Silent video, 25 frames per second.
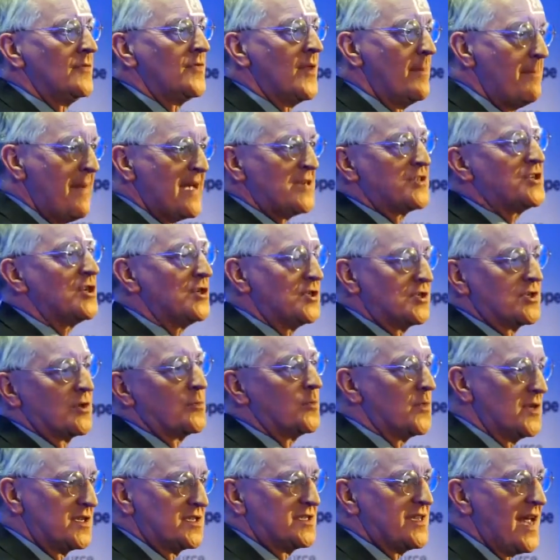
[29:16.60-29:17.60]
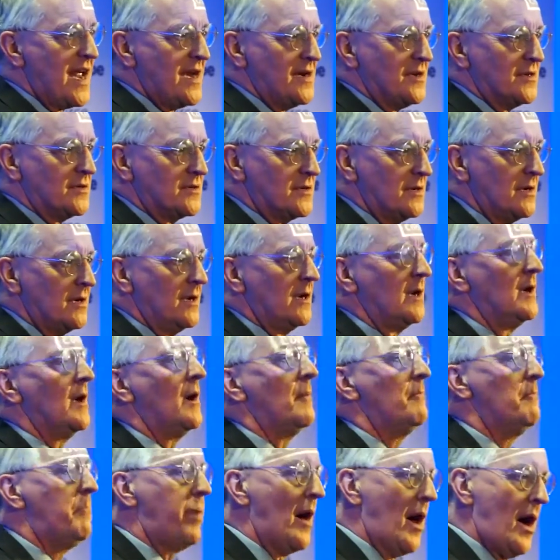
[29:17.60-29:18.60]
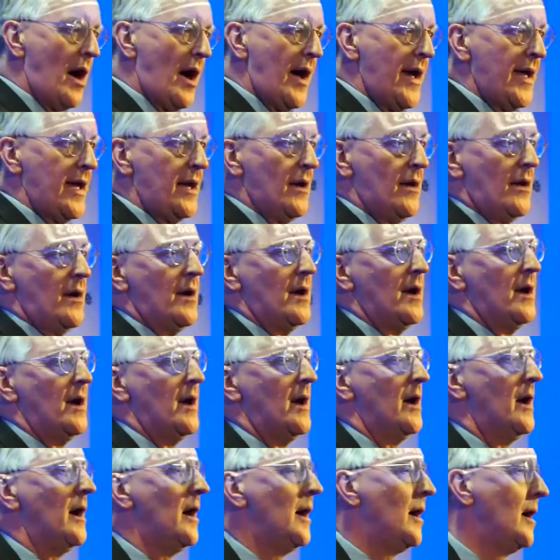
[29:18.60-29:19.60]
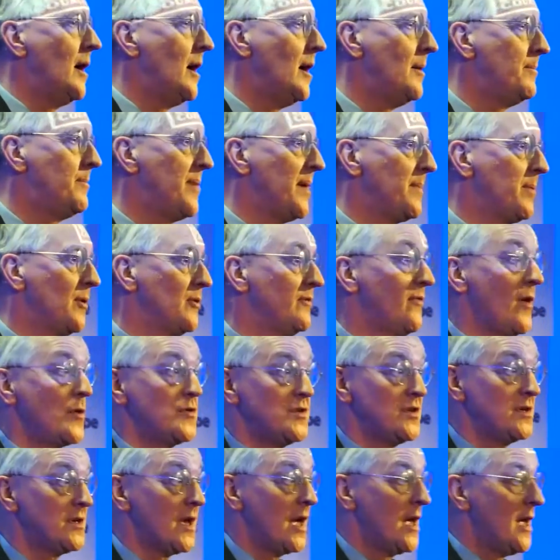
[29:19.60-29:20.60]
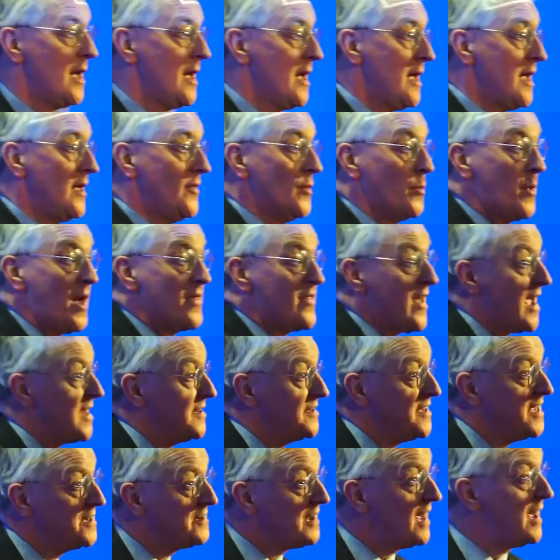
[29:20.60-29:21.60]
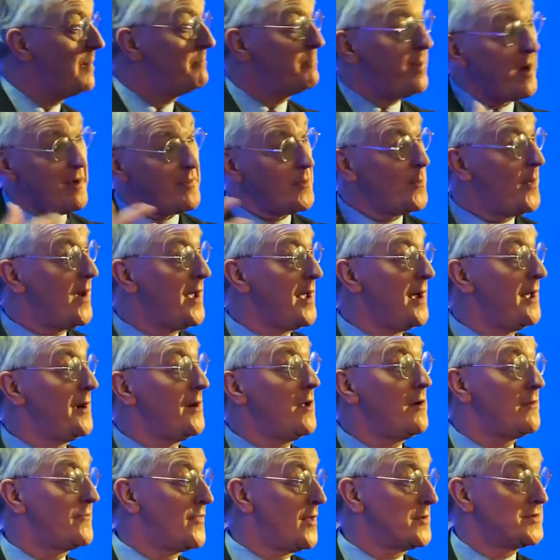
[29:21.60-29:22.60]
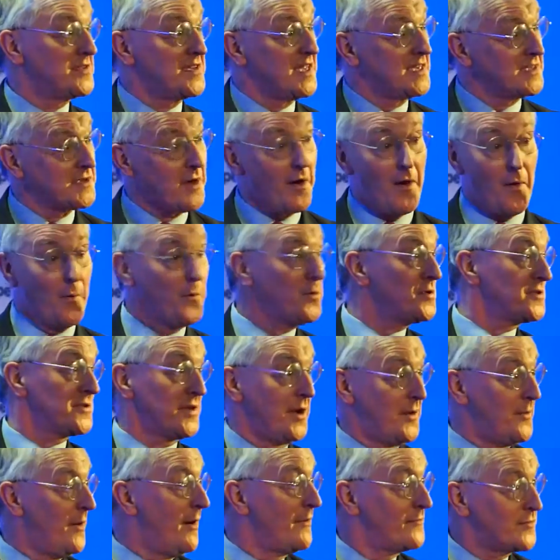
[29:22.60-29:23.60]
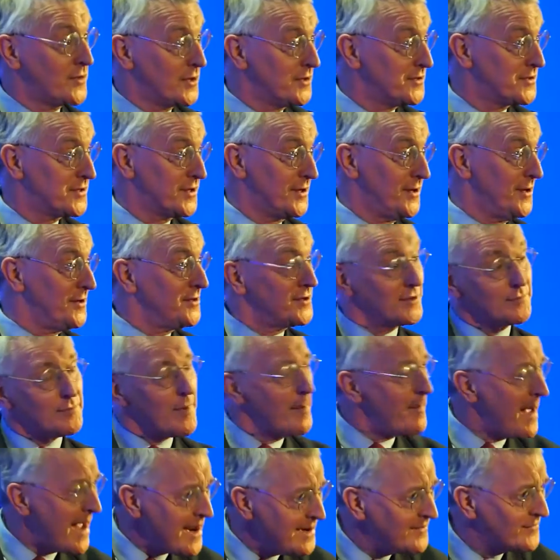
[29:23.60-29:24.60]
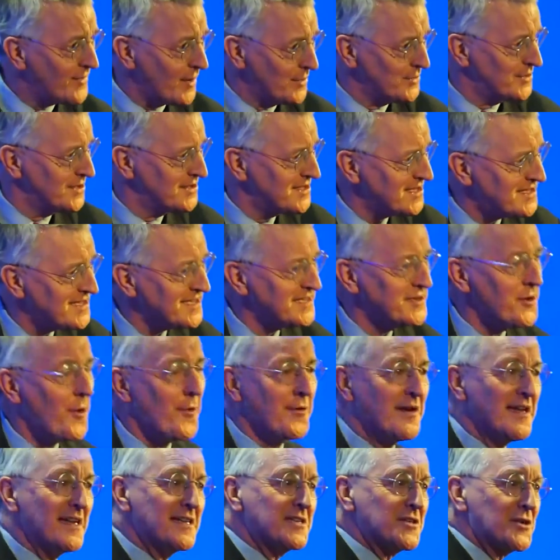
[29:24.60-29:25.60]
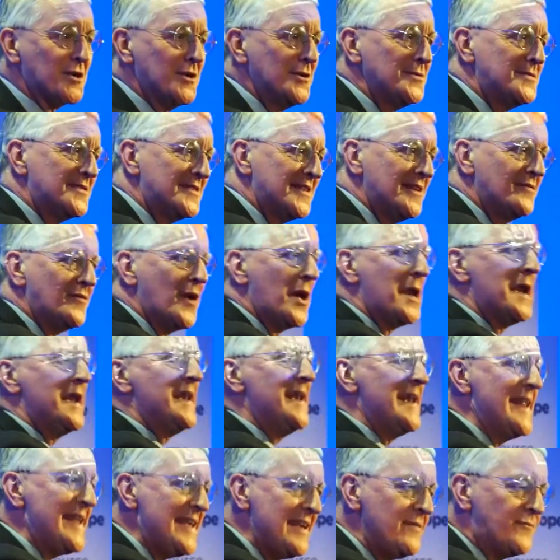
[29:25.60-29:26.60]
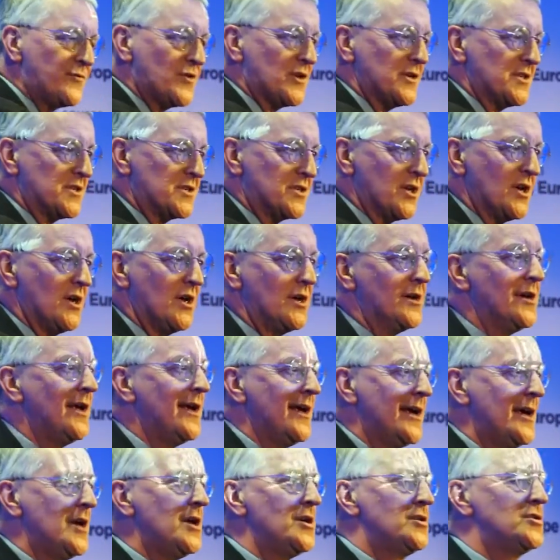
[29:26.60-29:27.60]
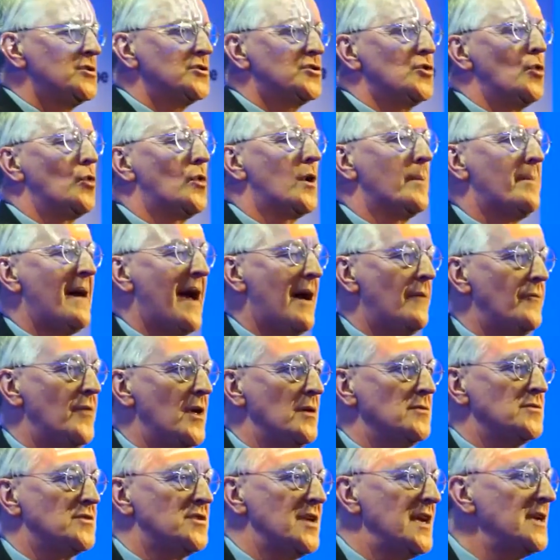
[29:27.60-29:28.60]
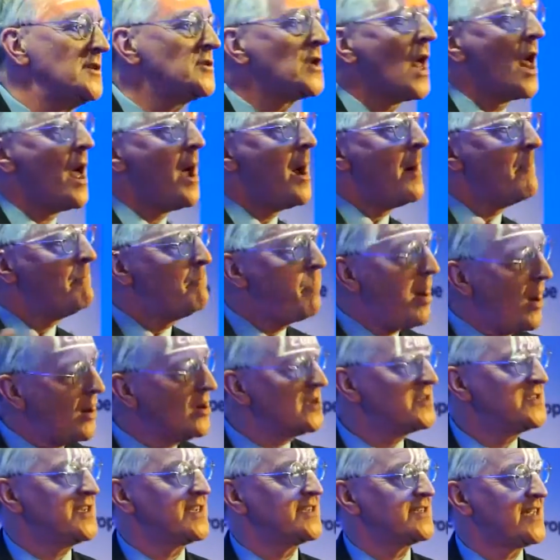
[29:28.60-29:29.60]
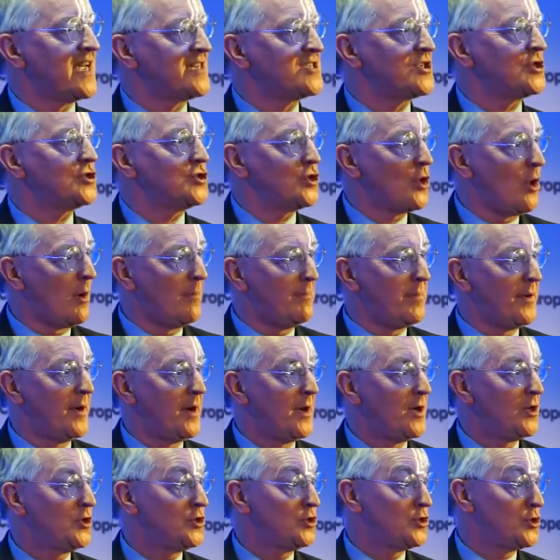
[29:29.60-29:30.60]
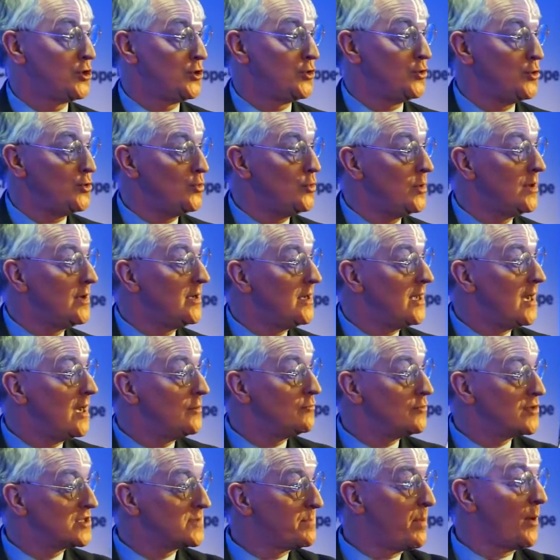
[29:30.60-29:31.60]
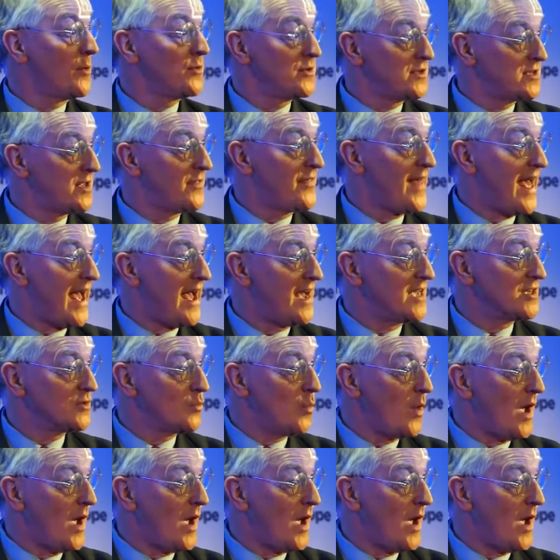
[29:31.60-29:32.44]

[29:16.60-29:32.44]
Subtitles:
the message that was sent by people who voted in the way that it did, and by the way, a lot of those things are also of concern to Remain voters. This is not an exclusive Leave concern to talk about those things. Politics has a job to respond to that as